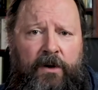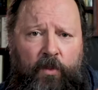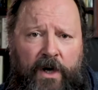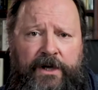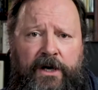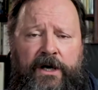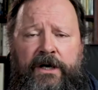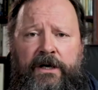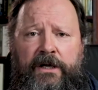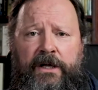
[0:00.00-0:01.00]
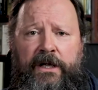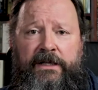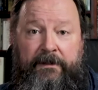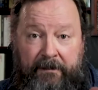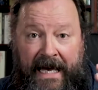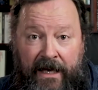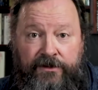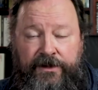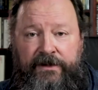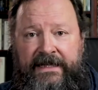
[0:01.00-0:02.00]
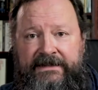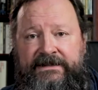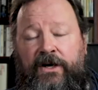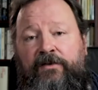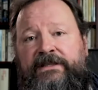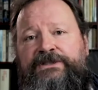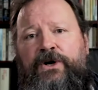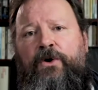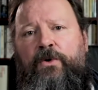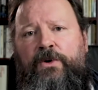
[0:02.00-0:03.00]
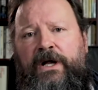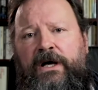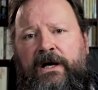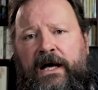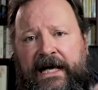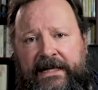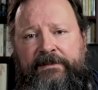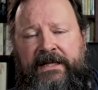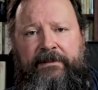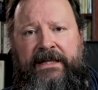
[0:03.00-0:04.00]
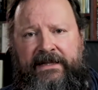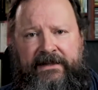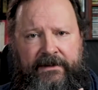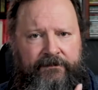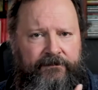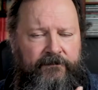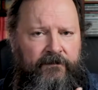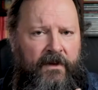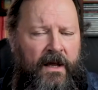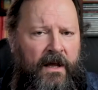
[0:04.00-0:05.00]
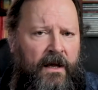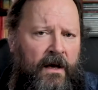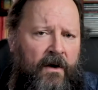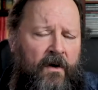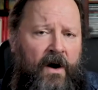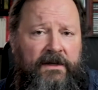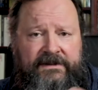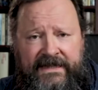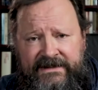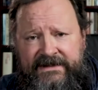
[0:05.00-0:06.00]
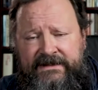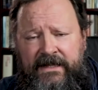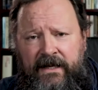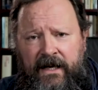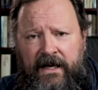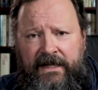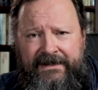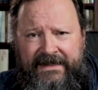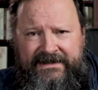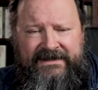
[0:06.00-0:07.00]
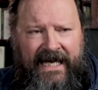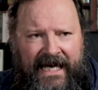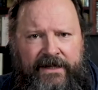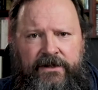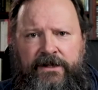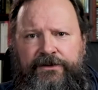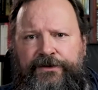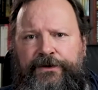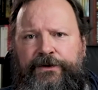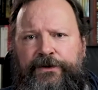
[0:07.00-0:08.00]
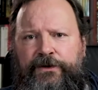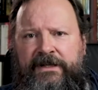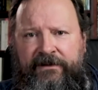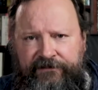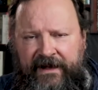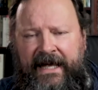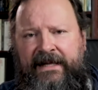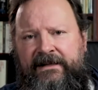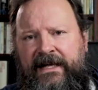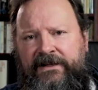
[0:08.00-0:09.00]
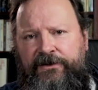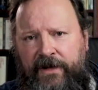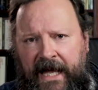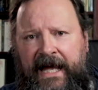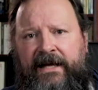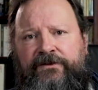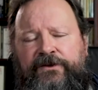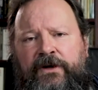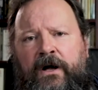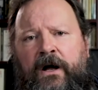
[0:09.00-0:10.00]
what are the boundaries of its own adaptability. This desire to defend and to act